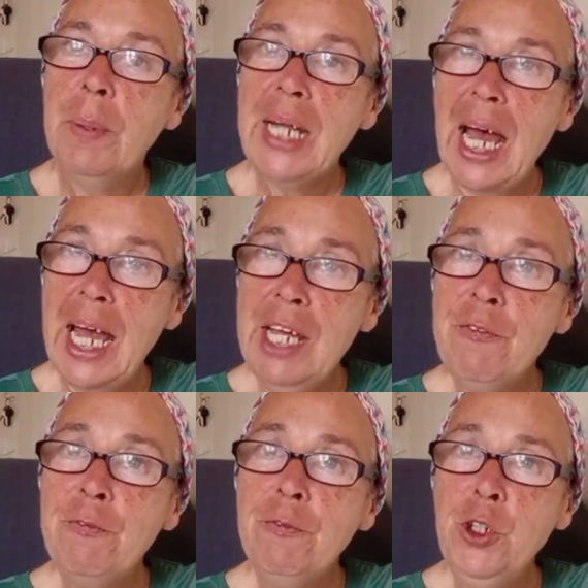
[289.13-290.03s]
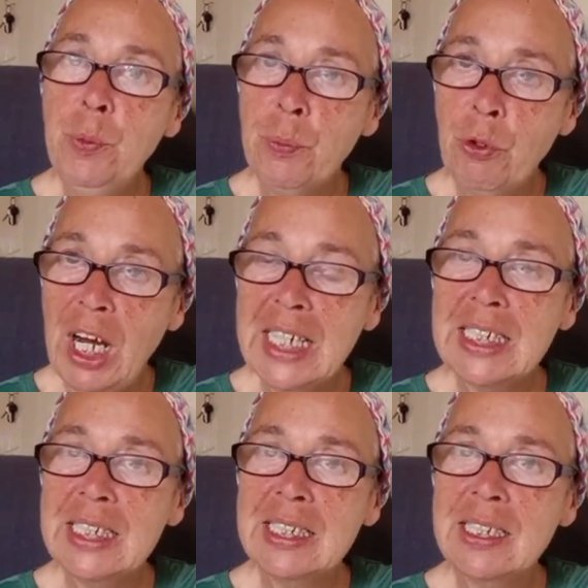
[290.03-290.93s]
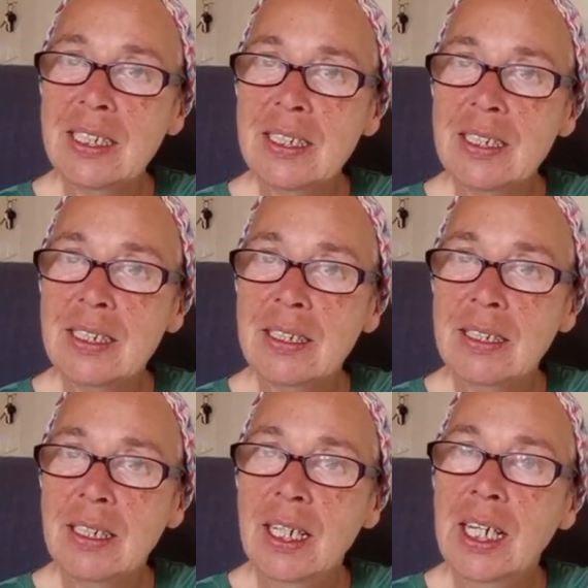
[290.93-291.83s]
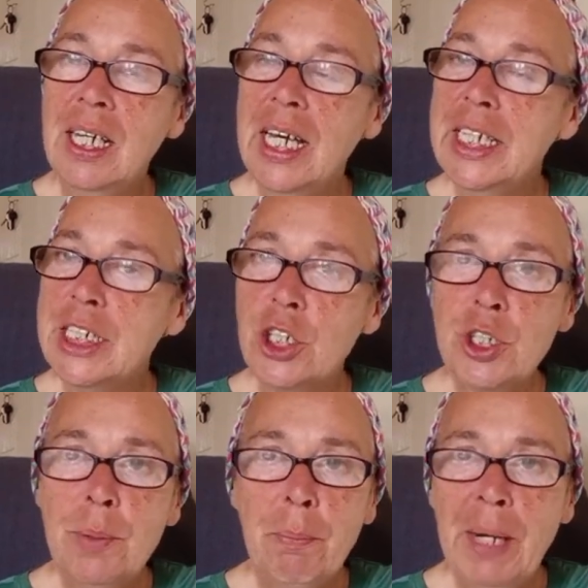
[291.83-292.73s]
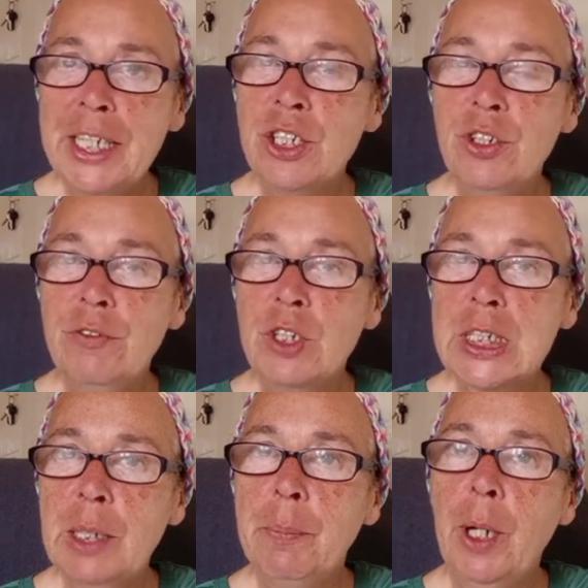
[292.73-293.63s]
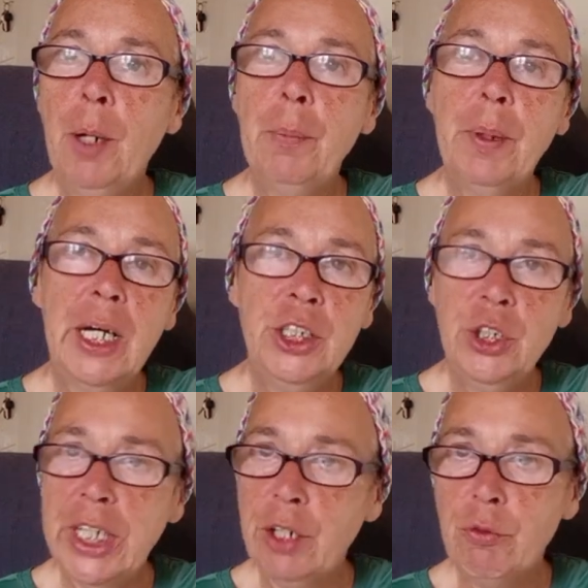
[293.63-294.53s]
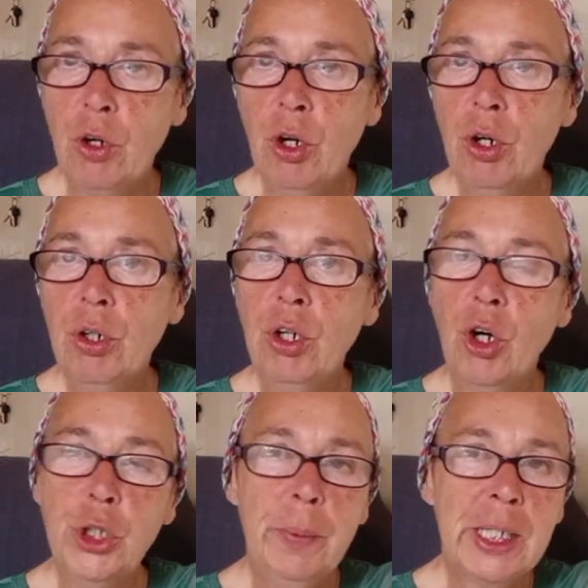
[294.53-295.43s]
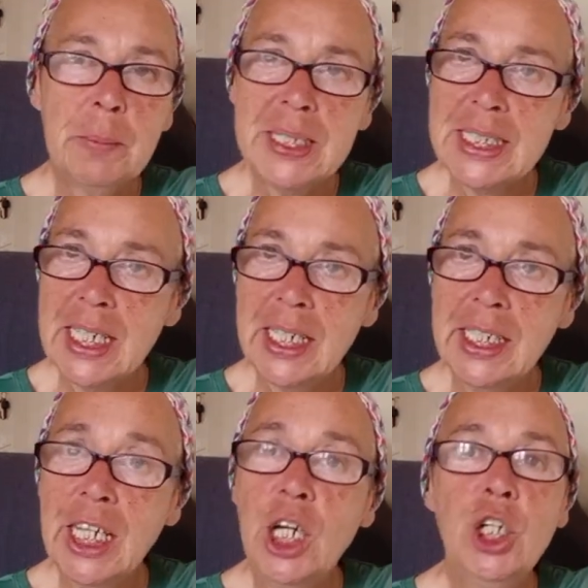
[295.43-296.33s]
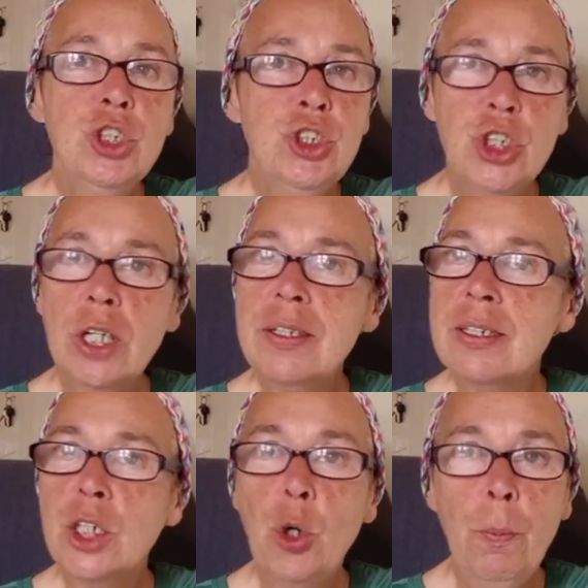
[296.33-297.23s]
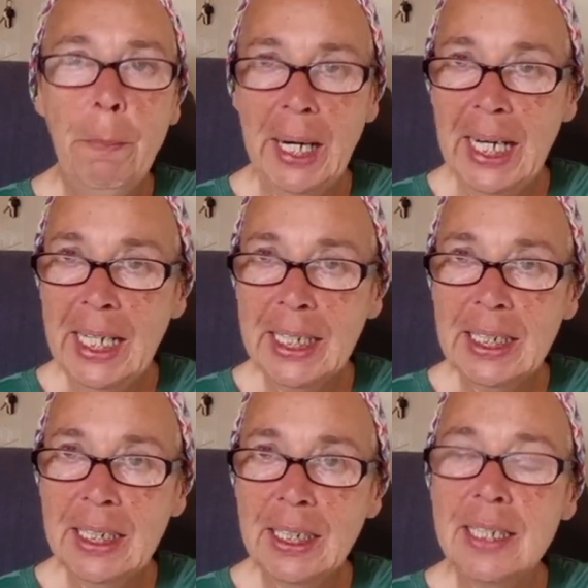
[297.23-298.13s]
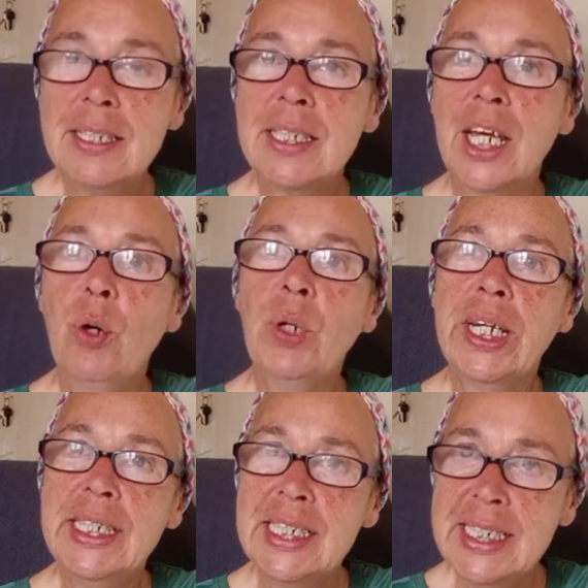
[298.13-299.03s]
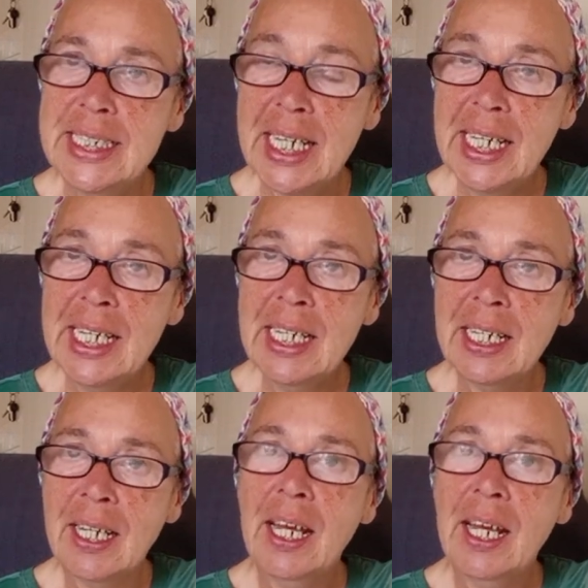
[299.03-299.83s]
But if you practice it, and it doesn't matter if you slip up and you get it wrong or you make a mistake, just go back and say, okay, today